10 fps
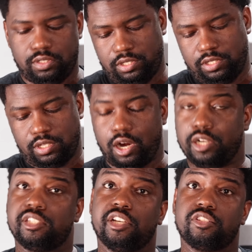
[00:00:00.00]
This is our
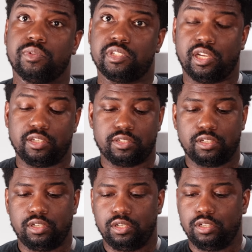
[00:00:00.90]
accessories case.
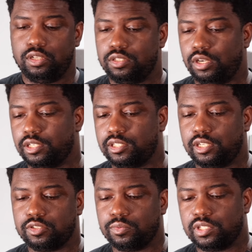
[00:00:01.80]
So our
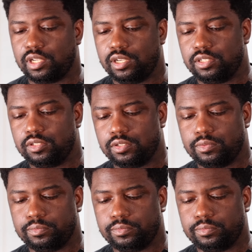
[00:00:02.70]
accessories case,